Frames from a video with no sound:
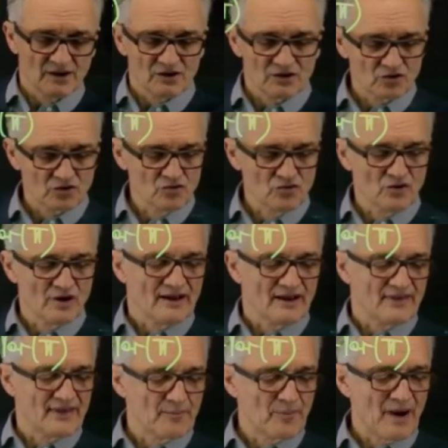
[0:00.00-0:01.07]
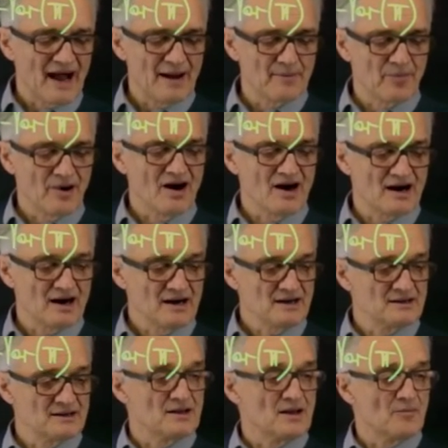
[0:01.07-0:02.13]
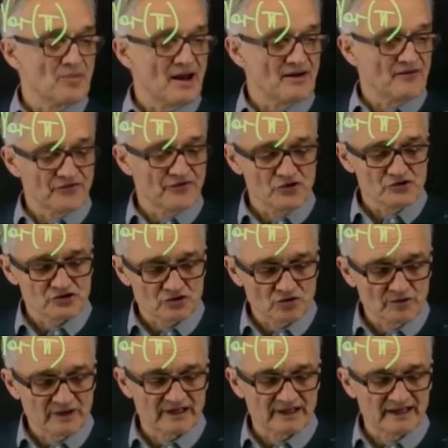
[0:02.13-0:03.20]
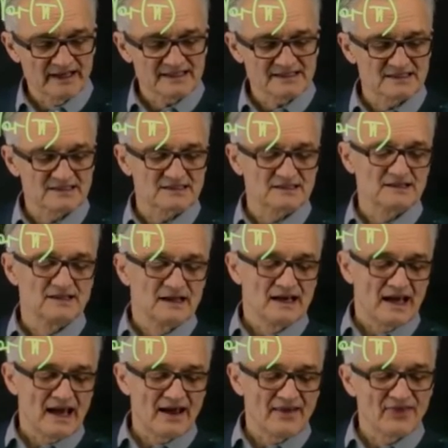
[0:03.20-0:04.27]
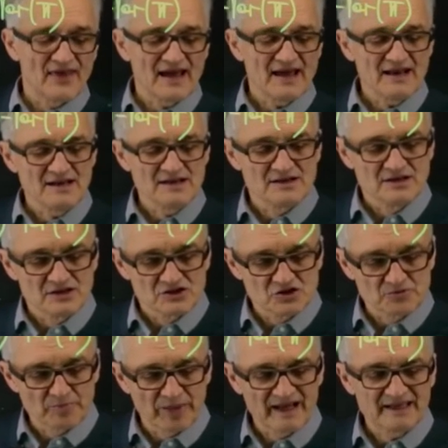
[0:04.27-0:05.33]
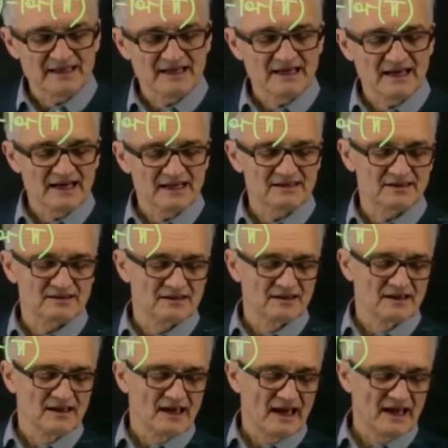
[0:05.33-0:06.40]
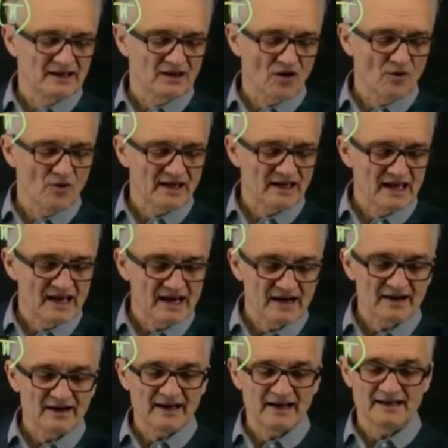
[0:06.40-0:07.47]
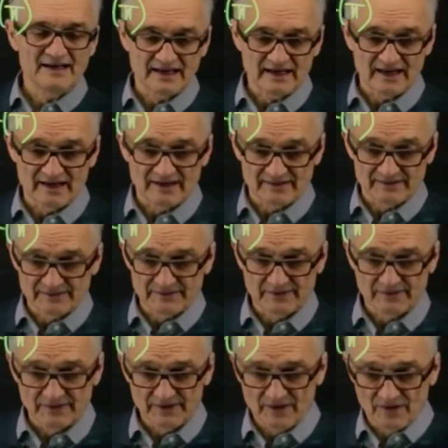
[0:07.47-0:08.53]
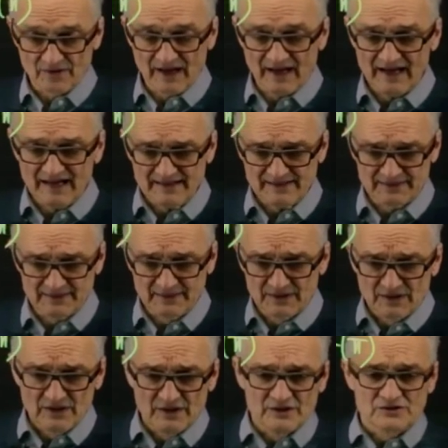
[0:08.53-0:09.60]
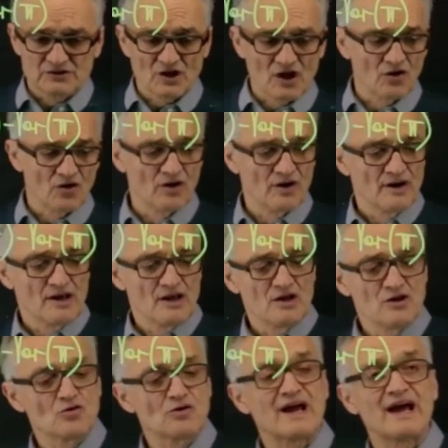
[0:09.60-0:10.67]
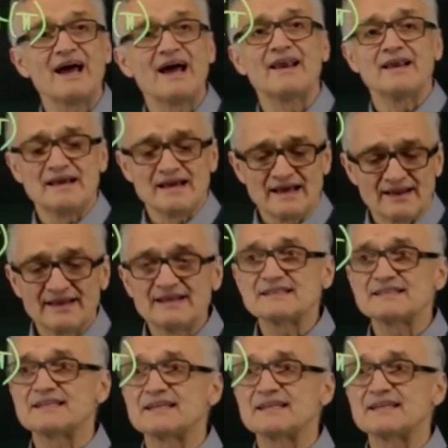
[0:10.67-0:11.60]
to the pi bar by first doing this and then splitting it and going here and here. Okay, so you can, this